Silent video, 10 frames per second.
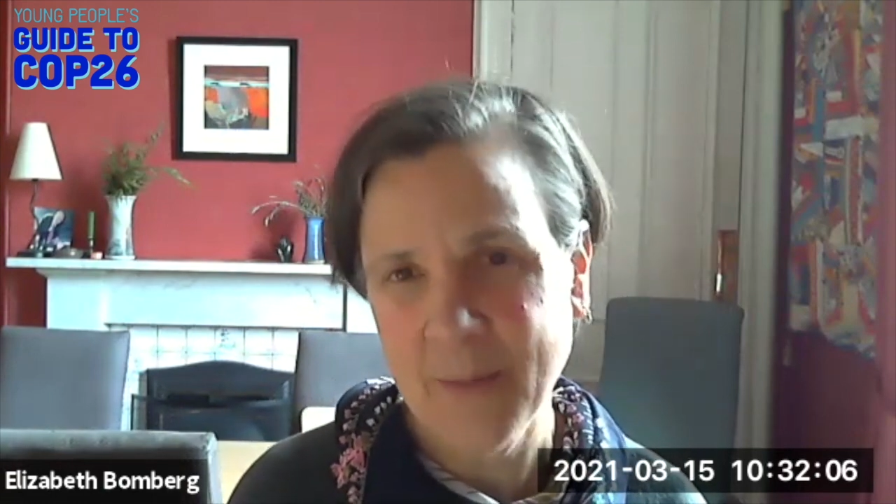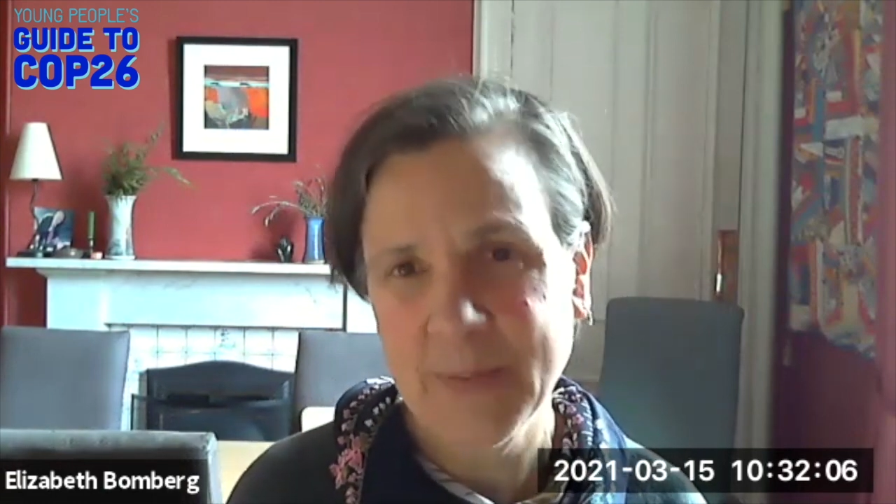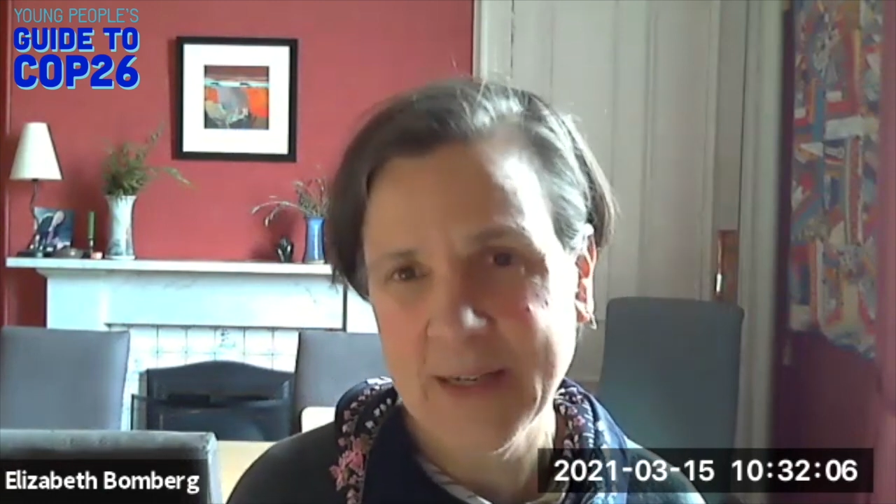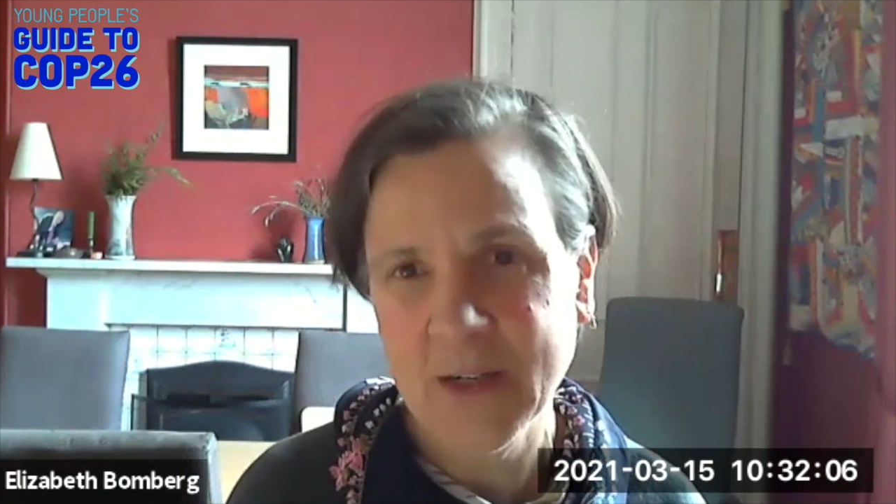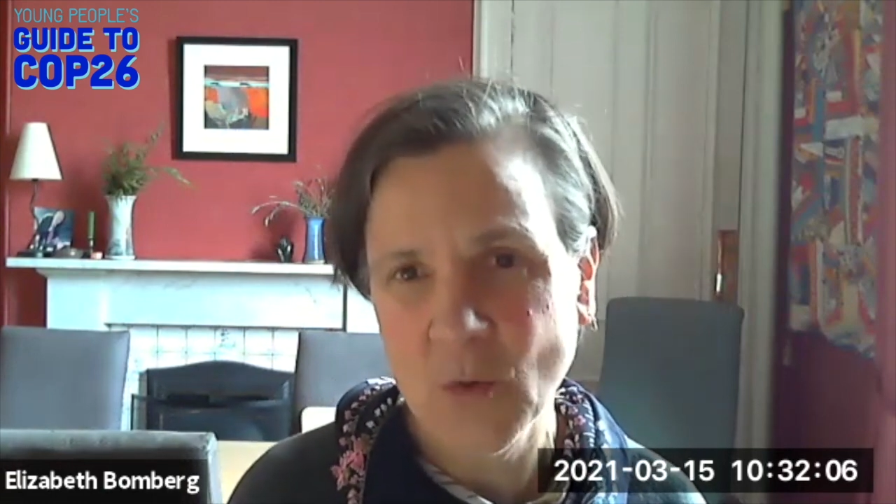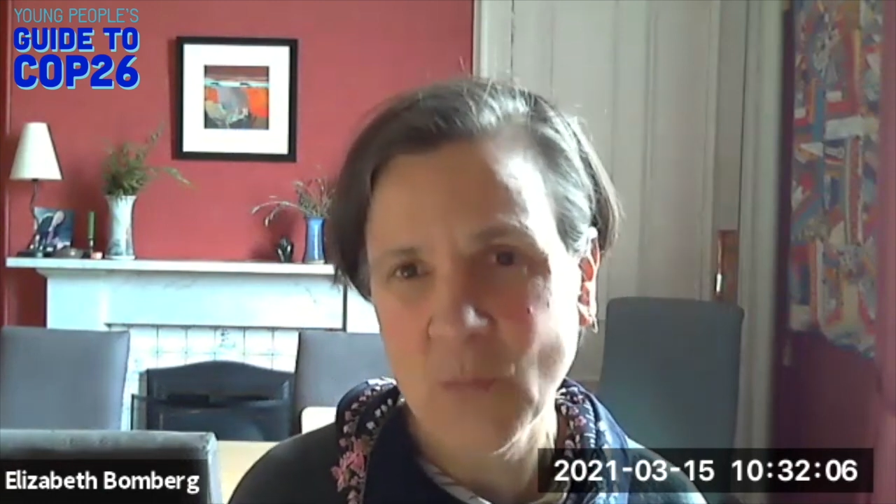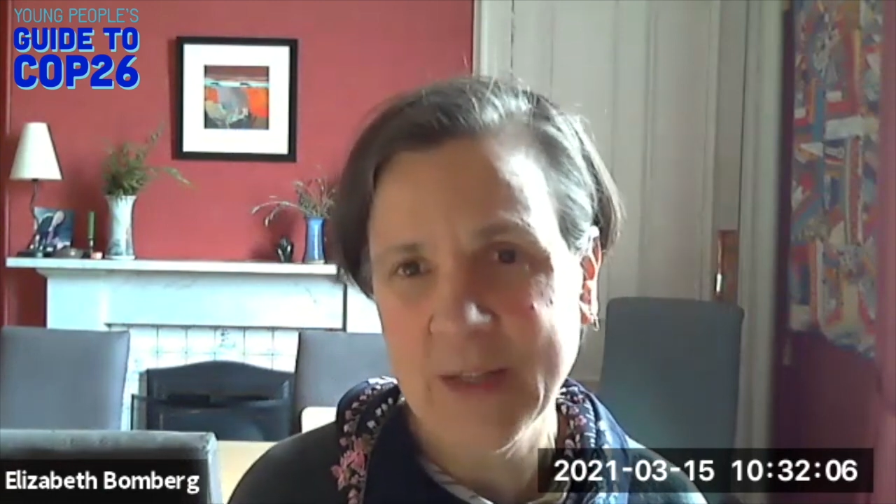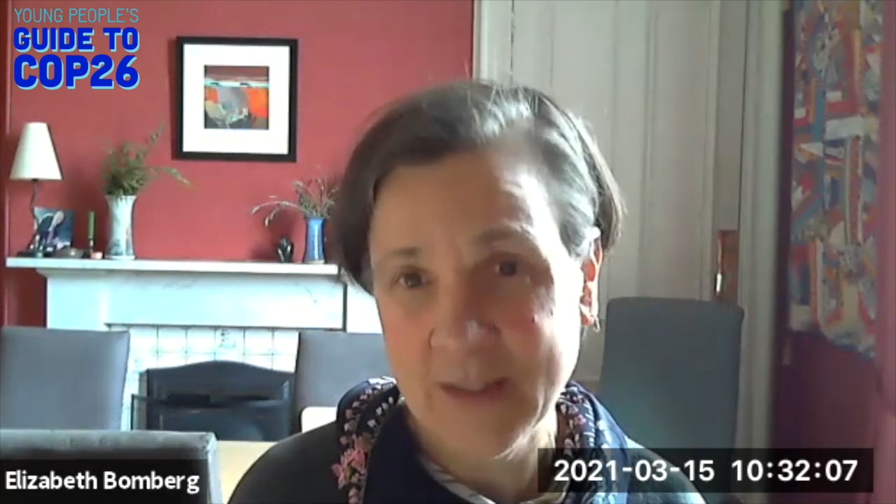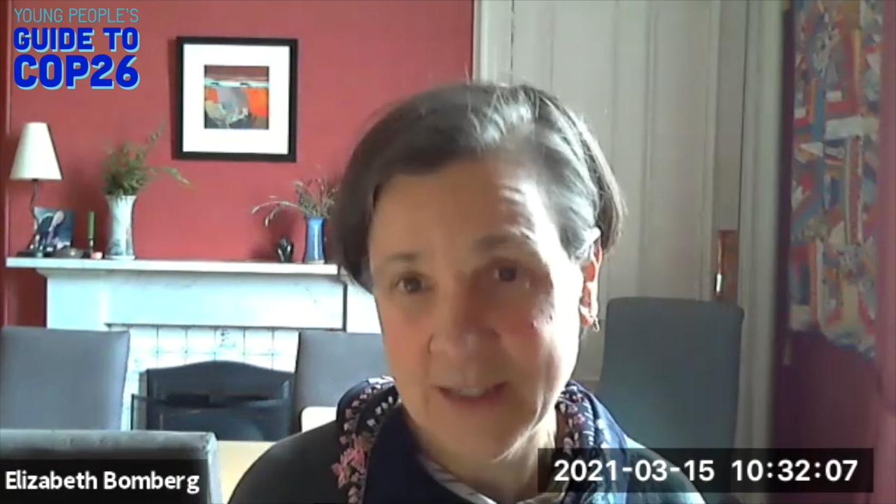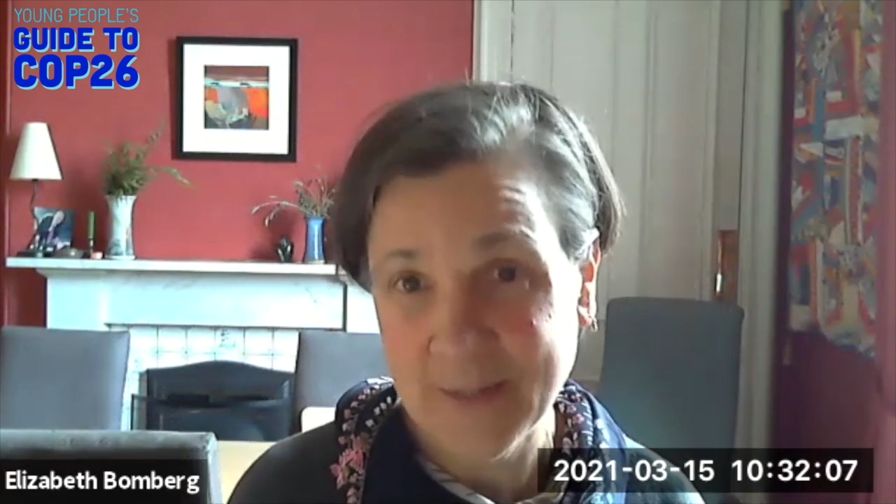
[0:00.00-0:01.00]
political
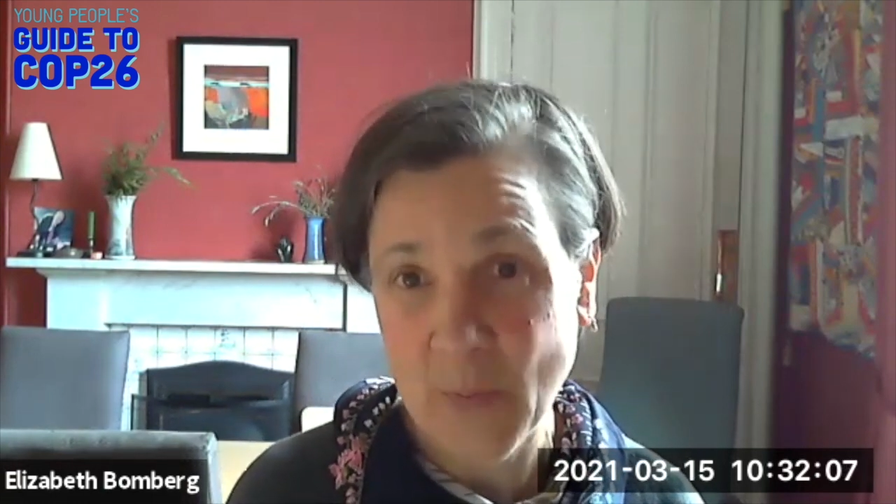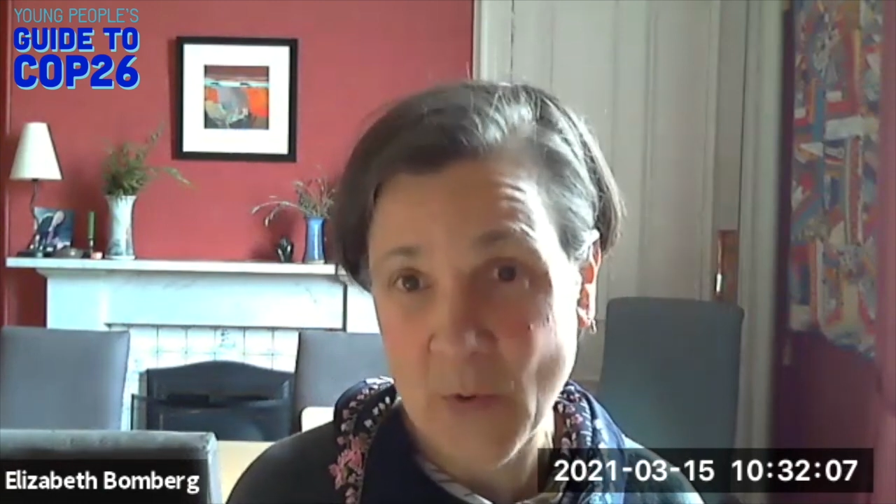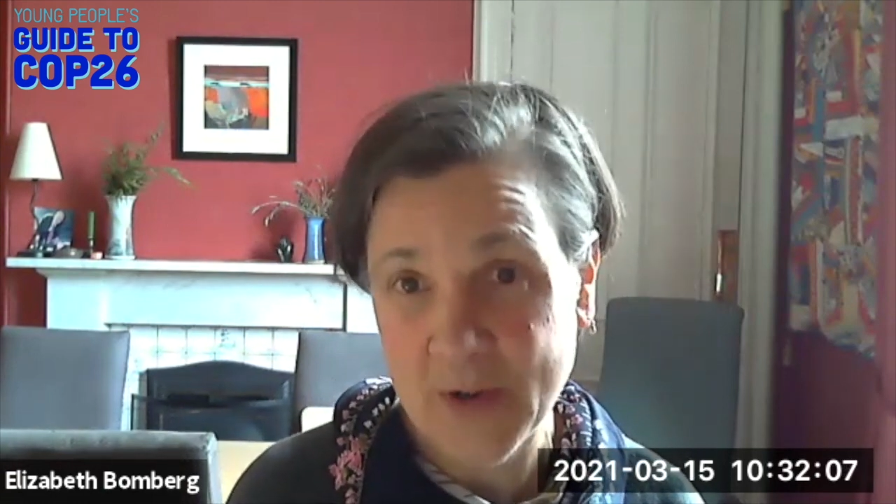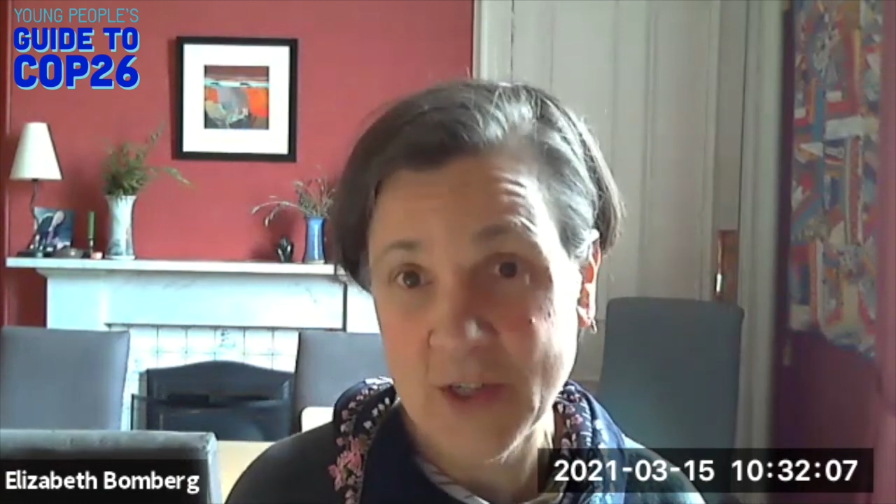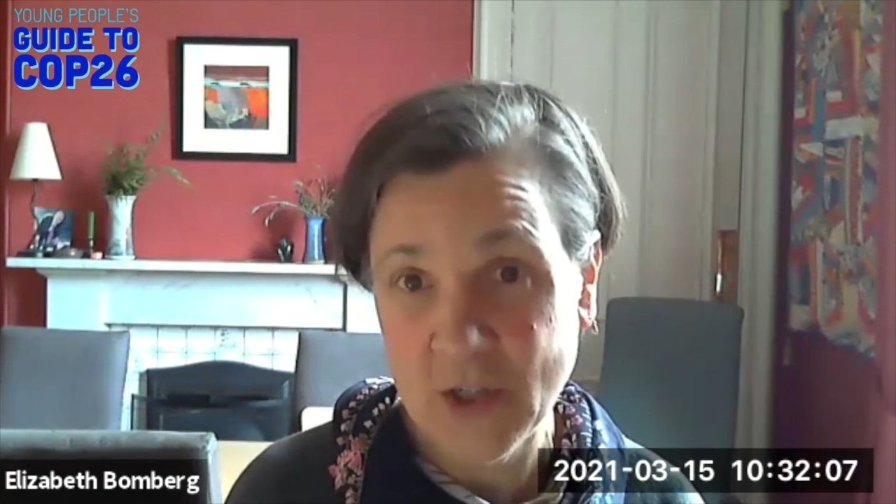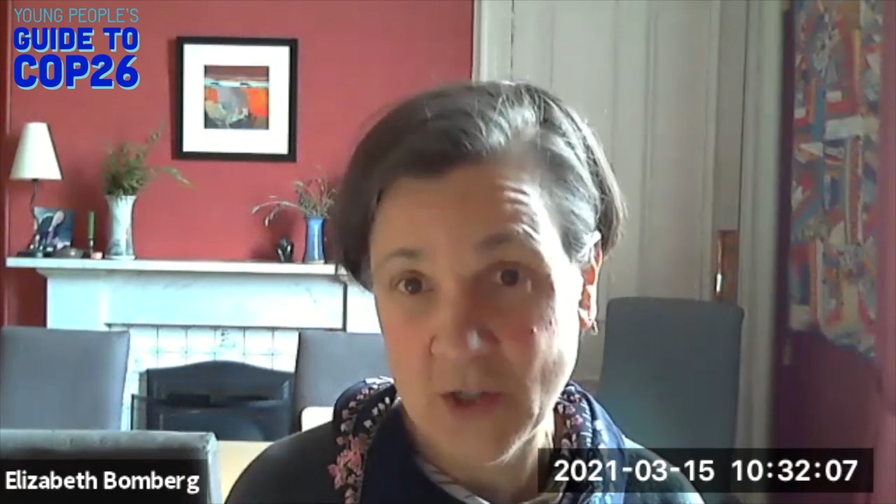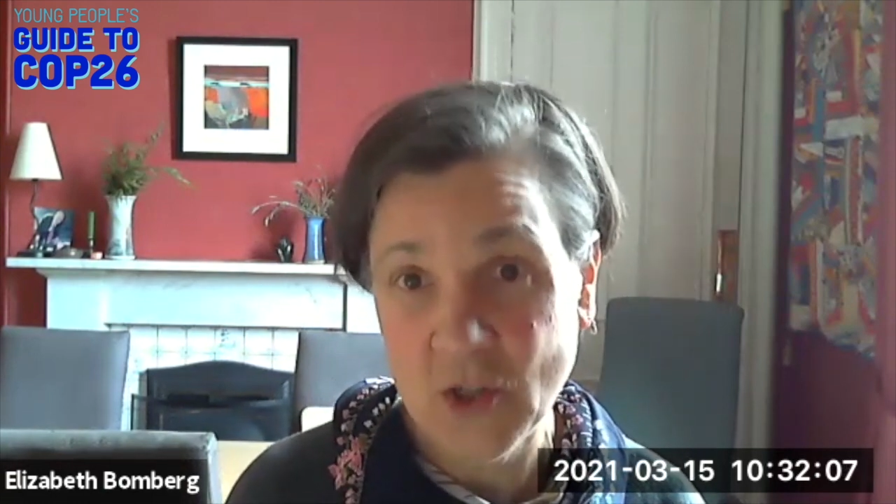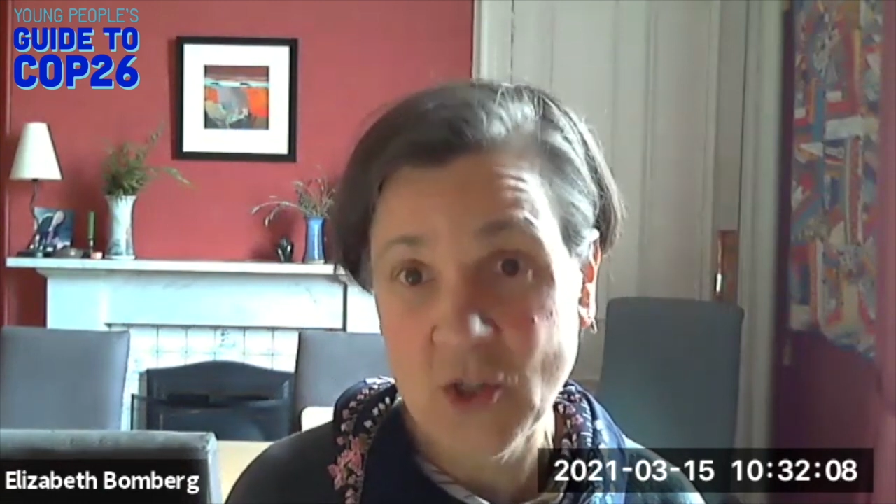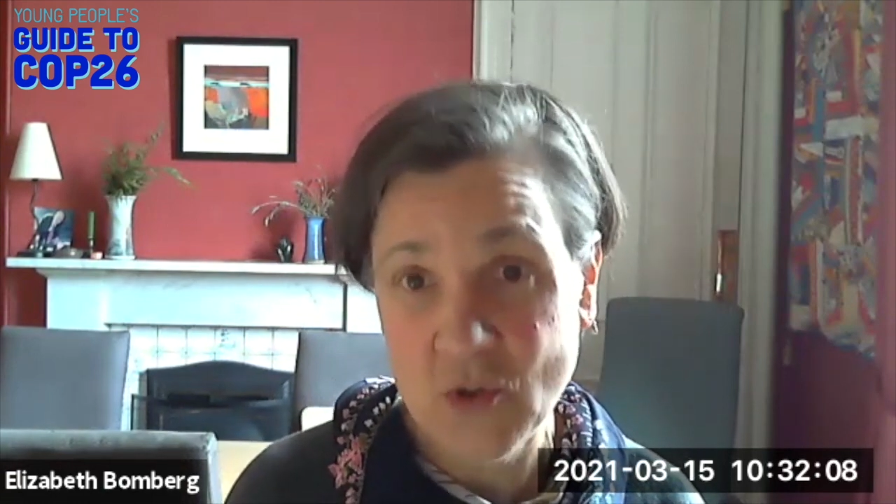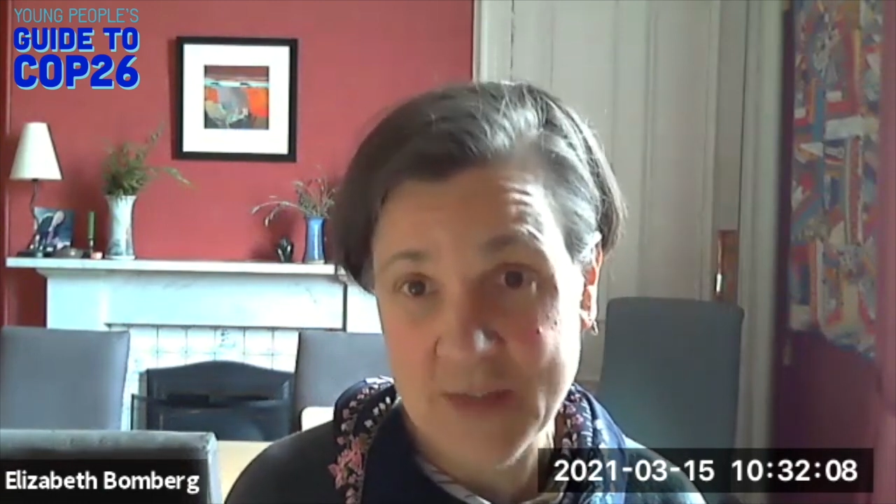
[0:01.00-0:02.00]
will and support to
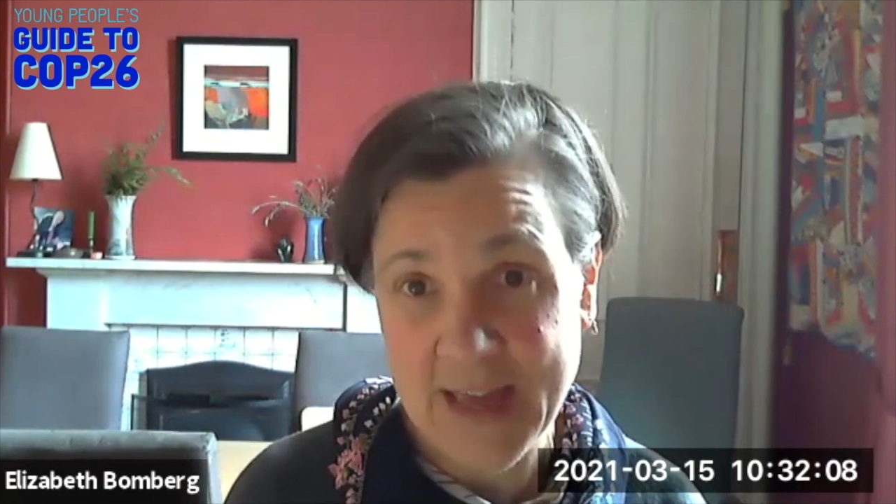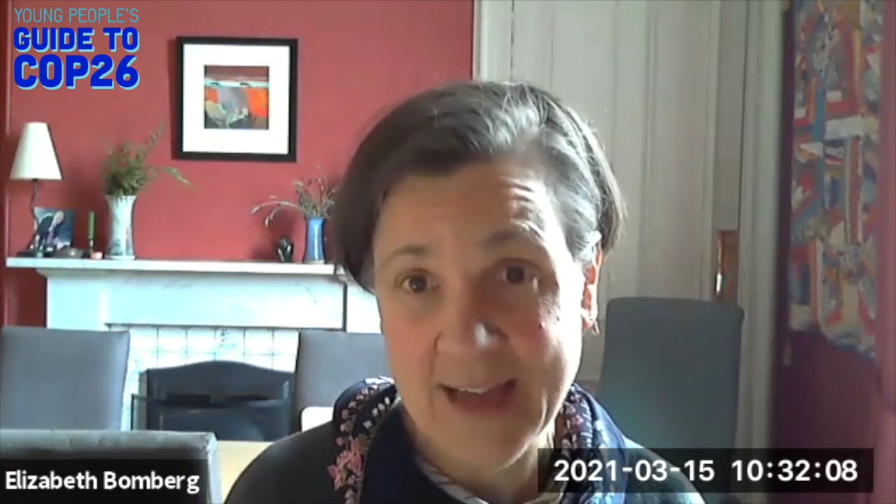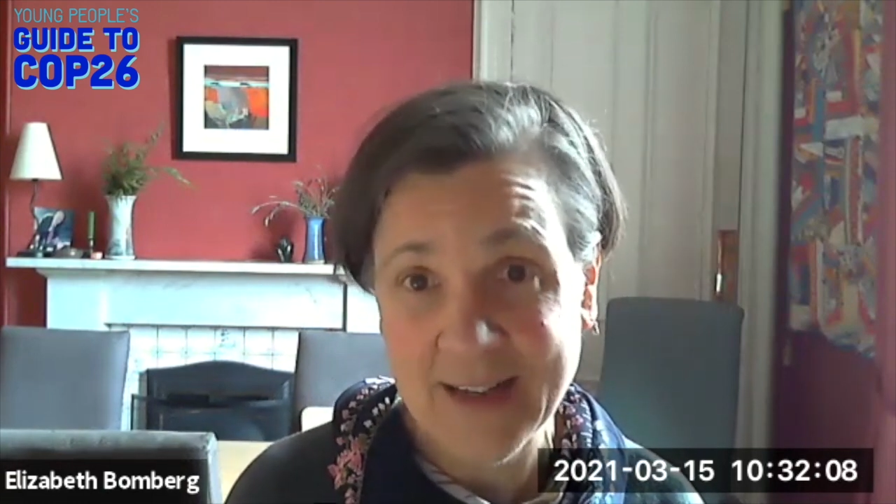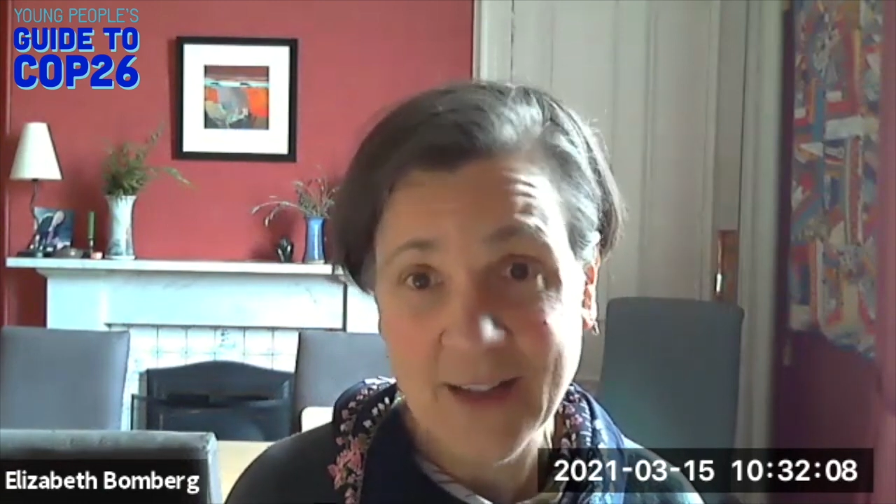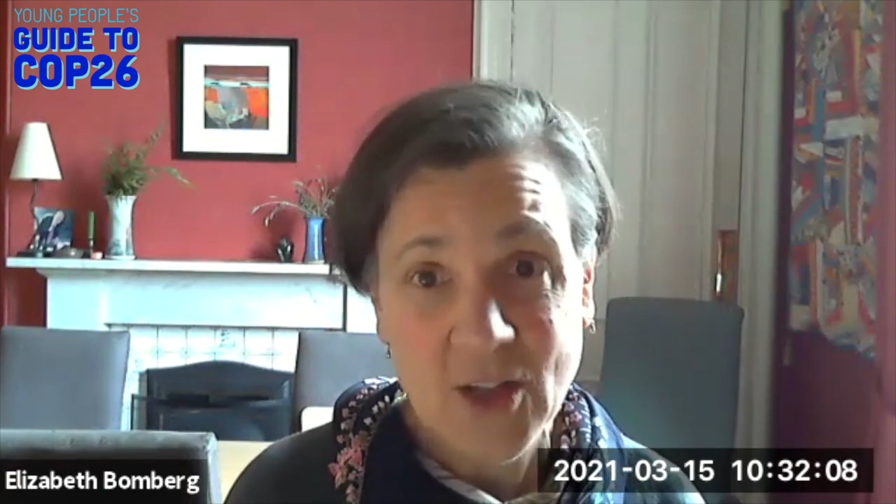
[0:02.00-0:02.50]
do that?